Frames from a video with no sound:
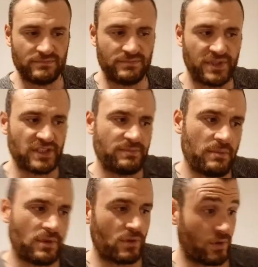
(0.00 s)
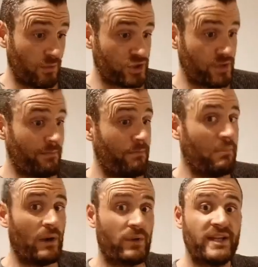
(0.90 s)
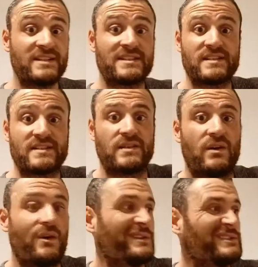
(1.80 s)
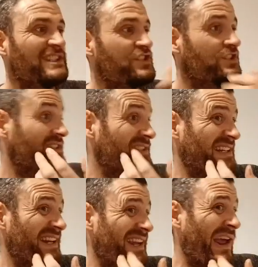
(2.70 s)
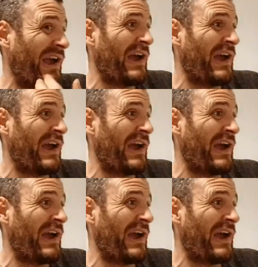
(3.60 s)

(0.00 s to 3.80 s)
because people don't know much about it, or is it just an